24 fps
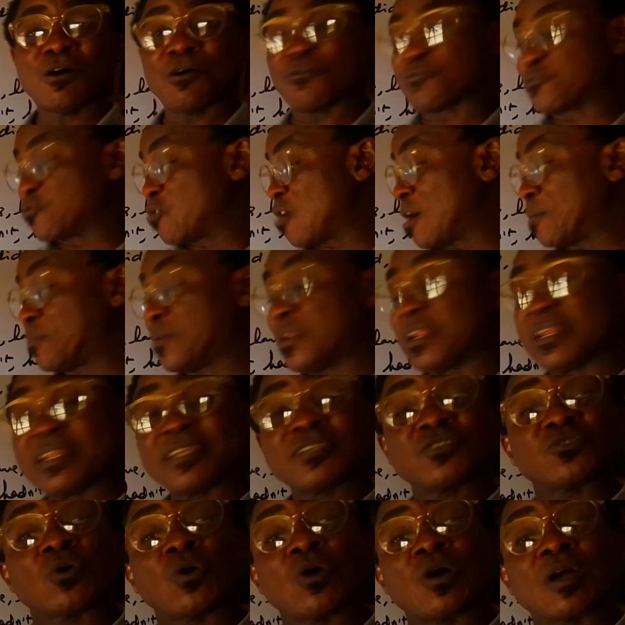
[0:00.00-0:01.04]
of your
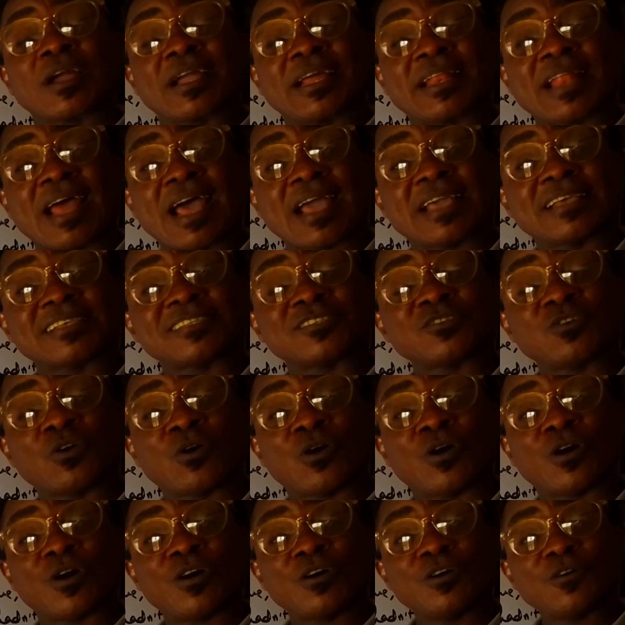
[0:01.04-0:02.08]
ability to organize
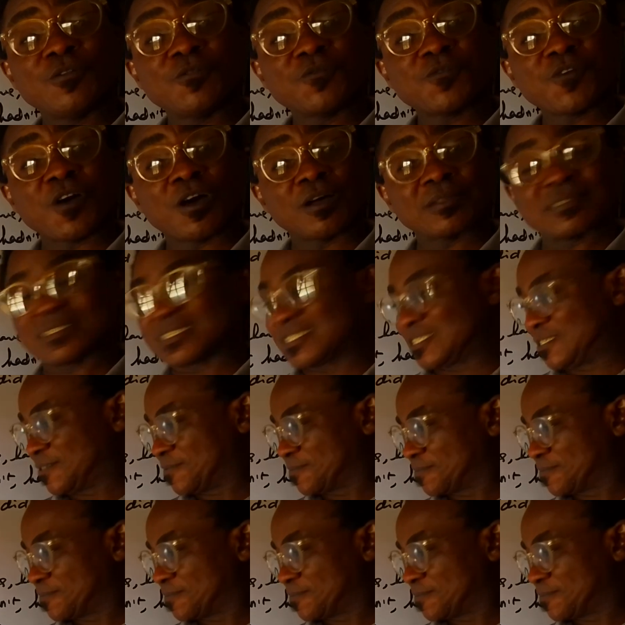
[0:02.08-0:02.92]
your thoughts.